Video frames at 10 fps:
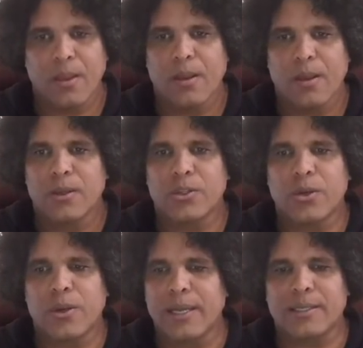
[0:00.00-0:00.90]
So
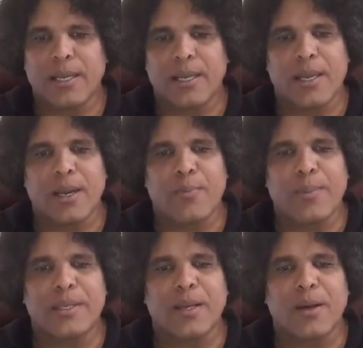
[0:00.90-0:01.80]
guys, take care.
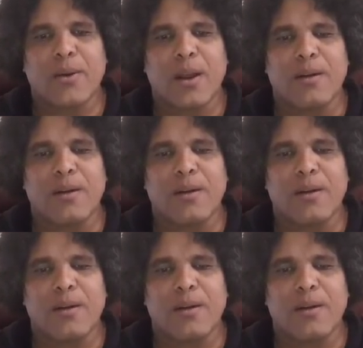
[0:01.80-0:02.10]
Peace out. Love.